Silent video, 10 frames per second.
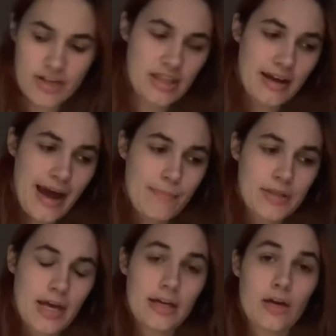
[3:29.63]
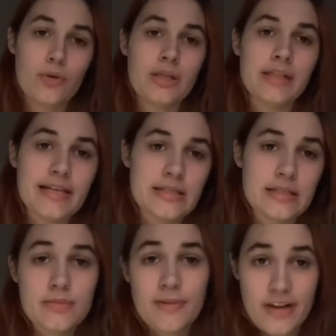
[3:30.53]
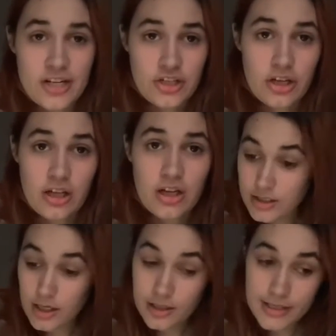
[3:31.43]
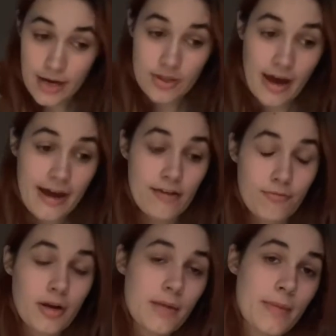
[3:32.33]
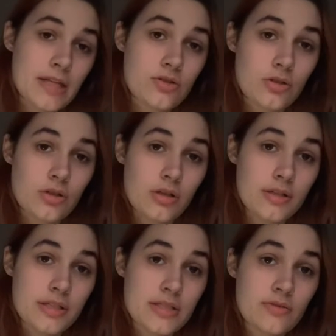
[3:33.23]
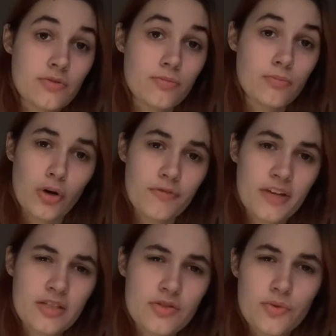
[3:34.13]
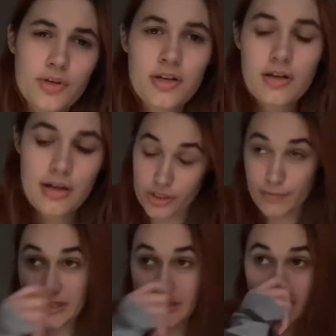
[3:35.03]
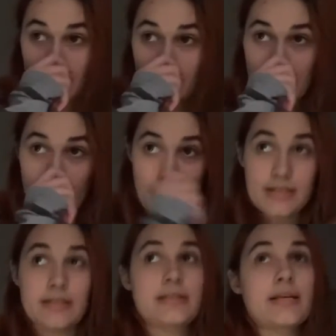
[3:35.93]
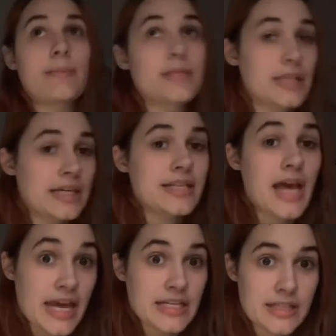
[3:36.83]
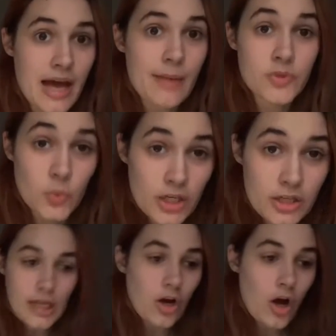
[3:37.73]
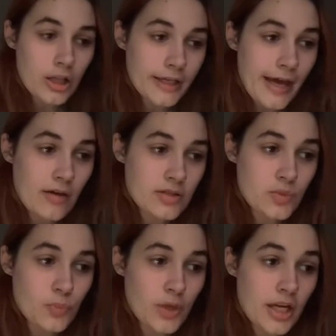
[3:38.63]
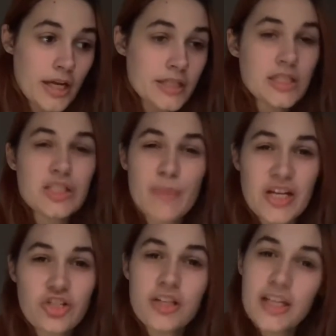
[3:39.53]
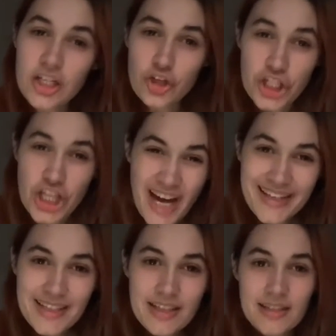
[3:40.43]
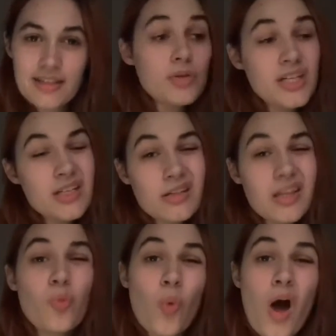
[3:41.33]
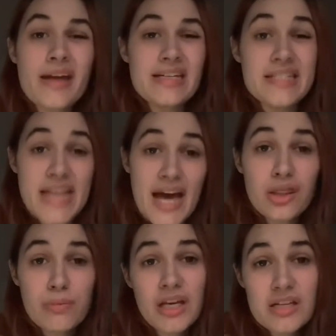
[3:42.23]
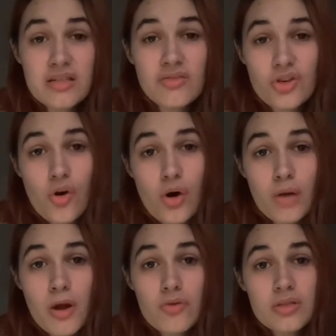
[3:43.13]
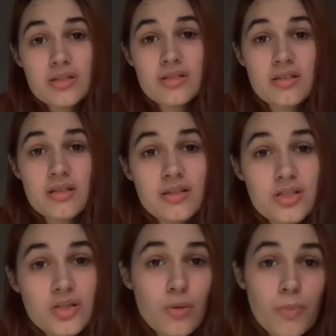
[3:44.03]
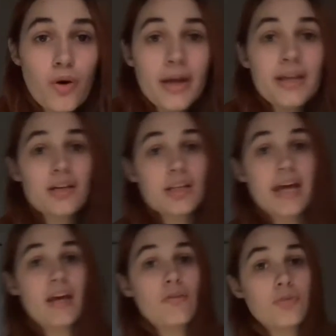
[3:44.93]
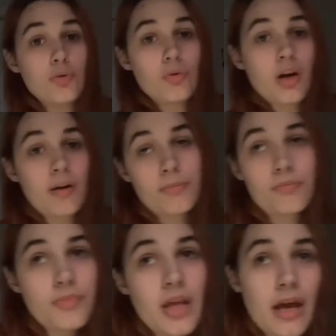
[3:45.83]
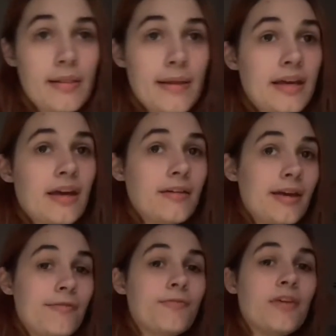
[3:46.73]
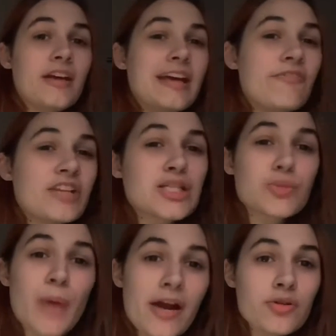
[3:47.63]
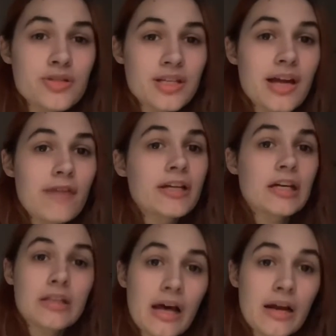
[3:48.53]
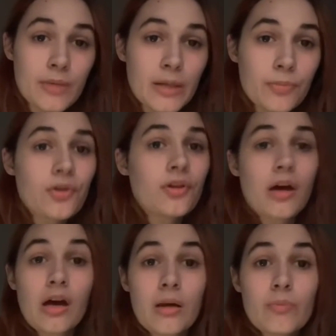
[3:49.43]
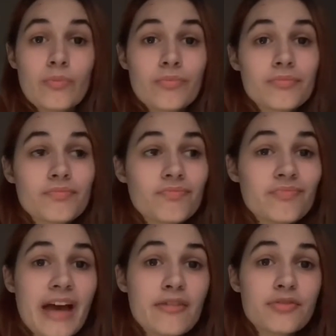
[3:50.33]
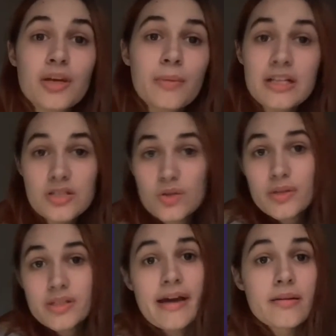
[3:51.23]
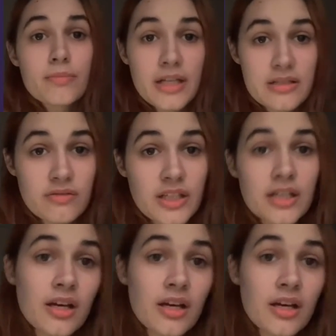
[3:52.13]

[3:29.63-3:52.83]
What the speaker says: that happened that year with a licensed professional, it turns out that I have premenstrual dysmorphic disorder, which is basically PMS except like 10 times worse in all accounts, but especially in your noggin. You nearly want death because of your hormones to a point. Like, if you are like, if it spirals enough, like a lot of people have committed suicide because of it,